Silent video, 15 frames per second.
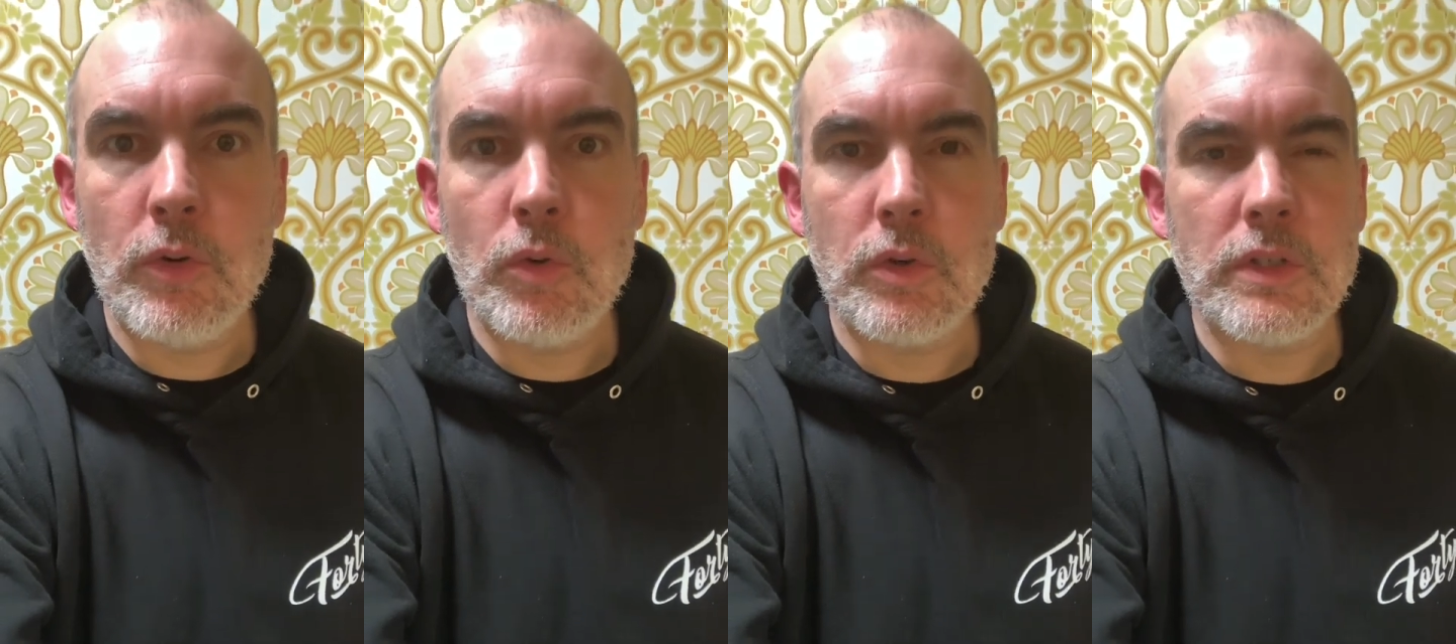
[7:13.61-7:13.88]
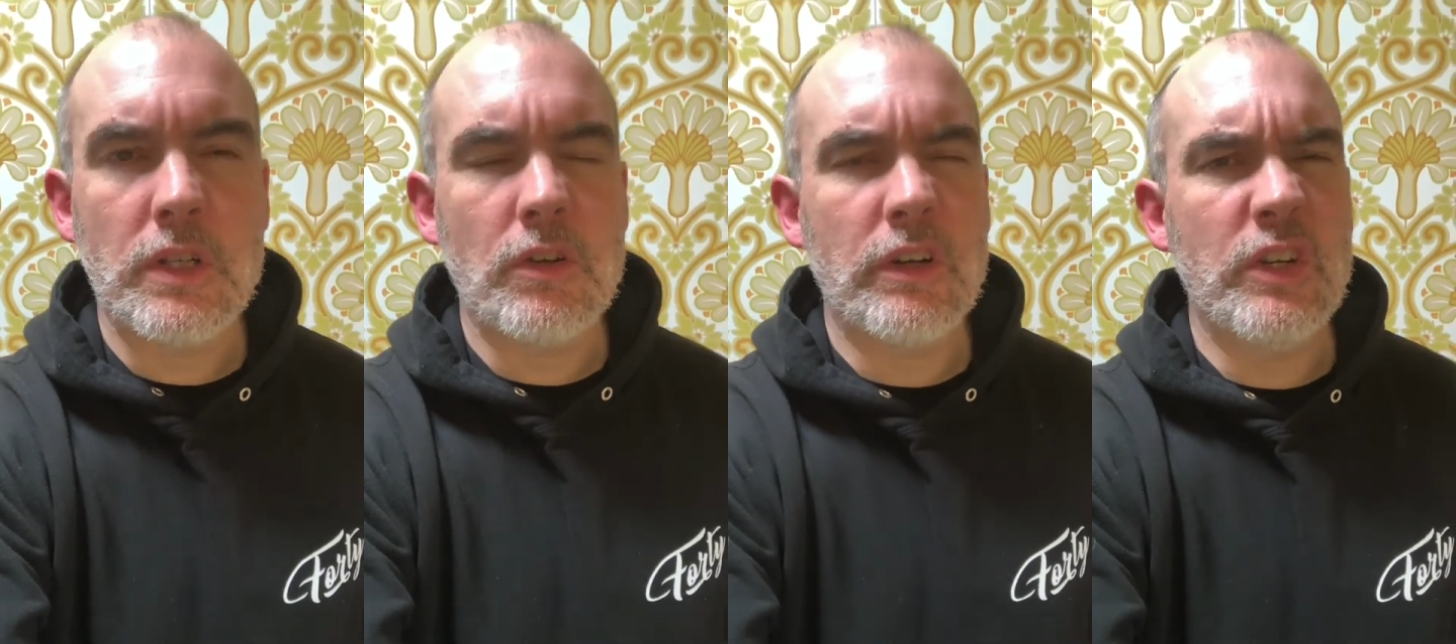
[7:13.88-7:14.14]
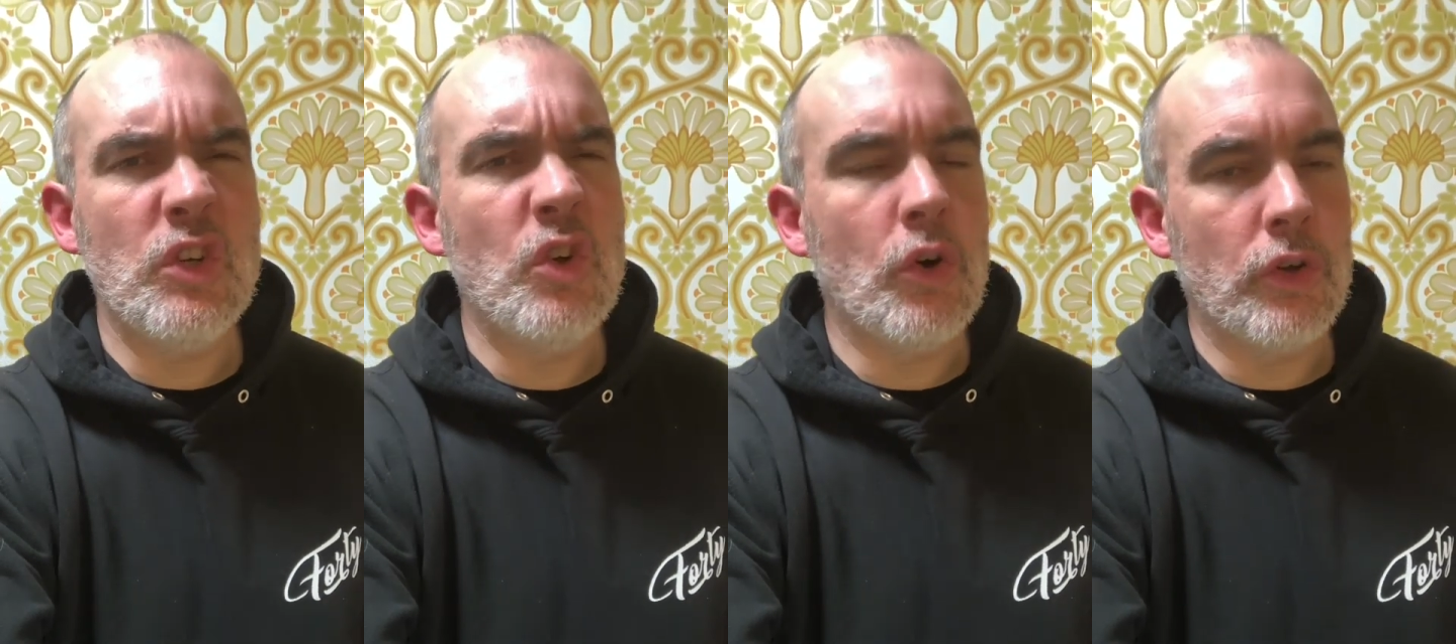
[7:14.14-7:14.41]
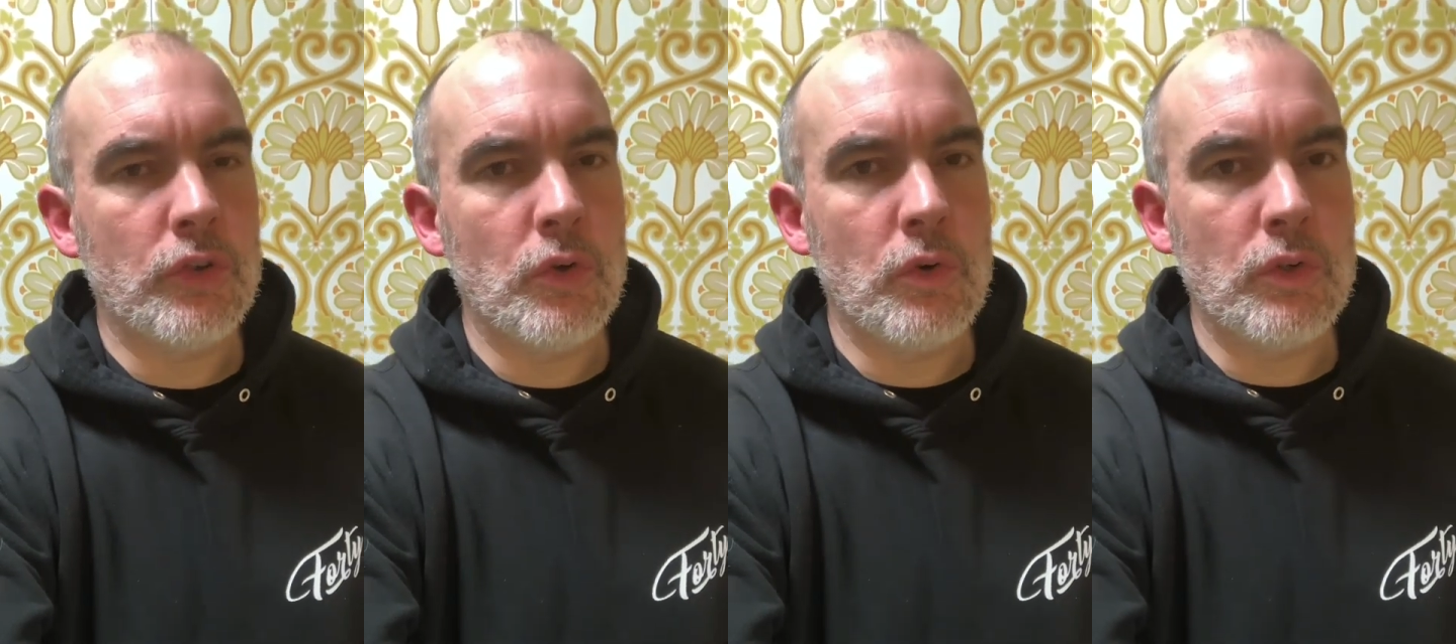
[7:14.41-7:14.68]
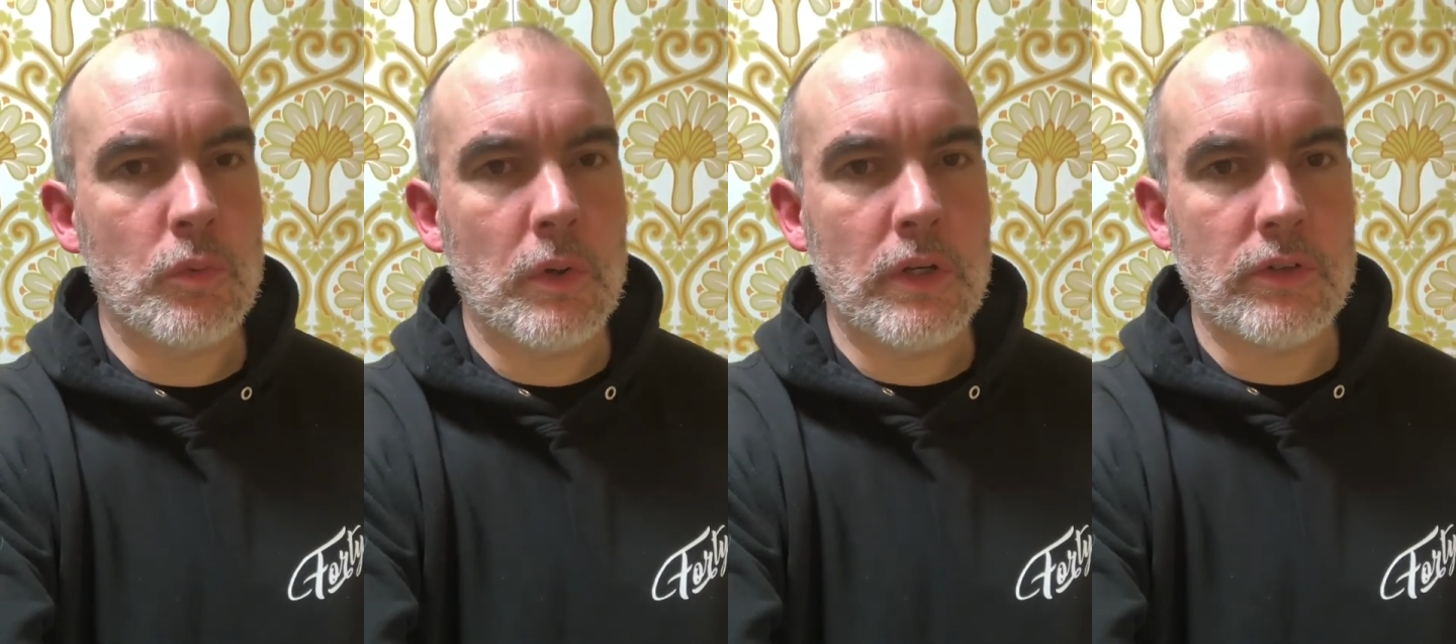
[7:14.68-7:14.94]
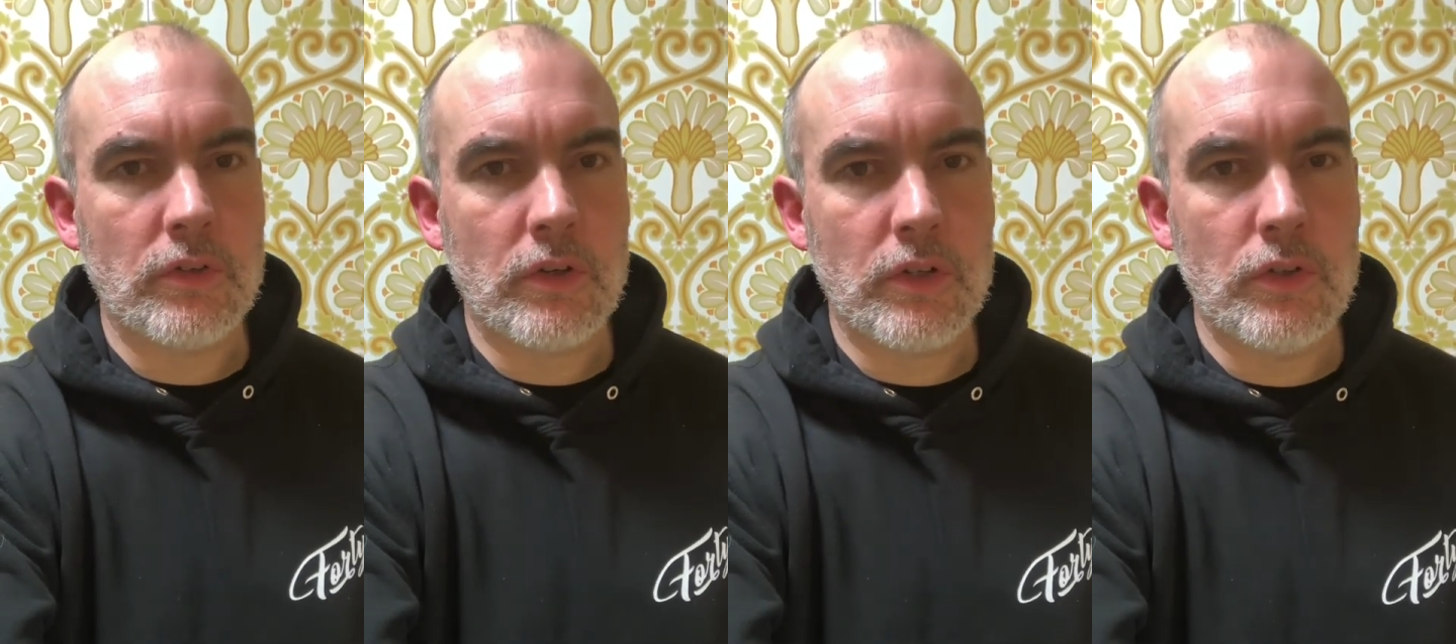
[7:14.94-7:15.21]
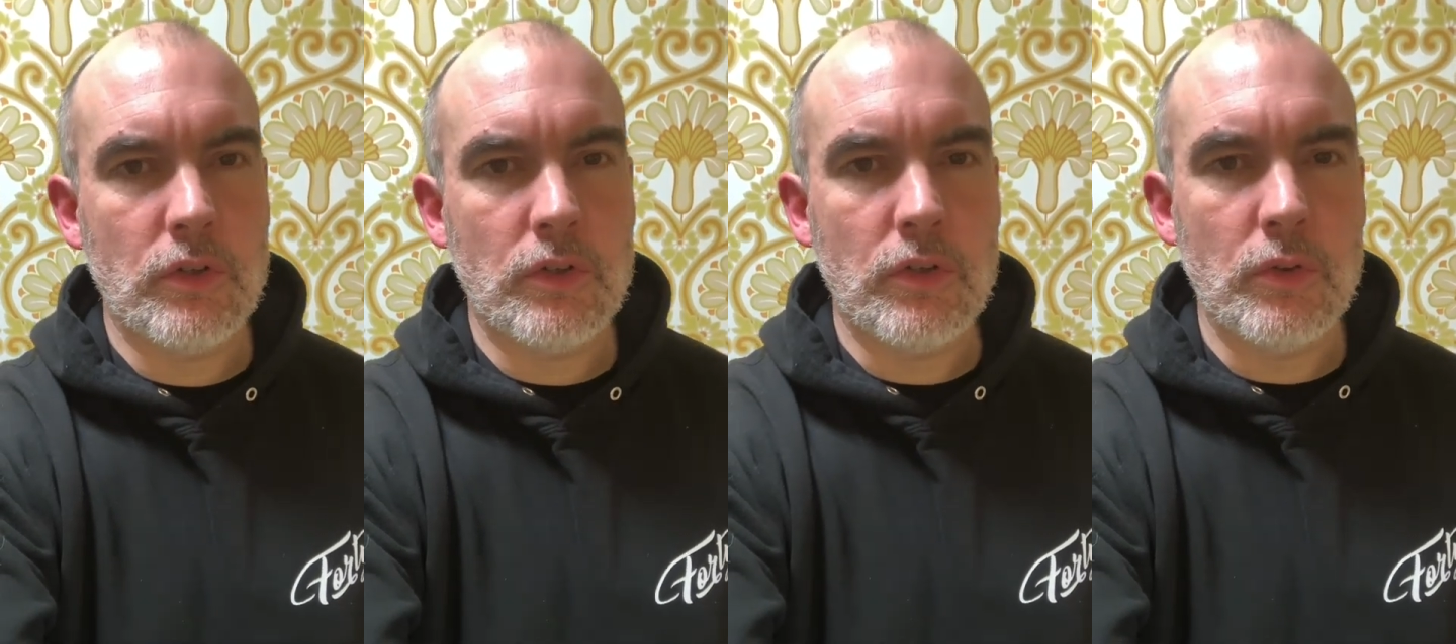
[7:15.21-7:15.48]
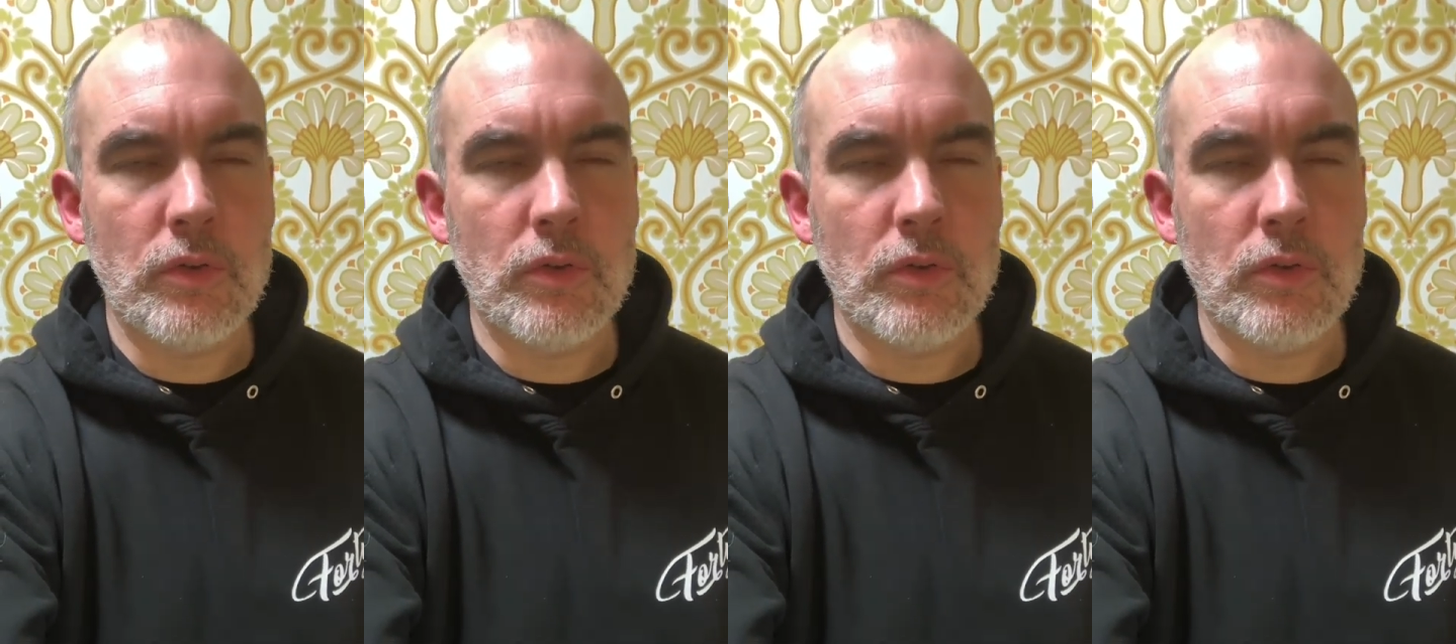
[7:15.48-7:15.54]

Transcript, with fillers: Or did I not do as well as I could do?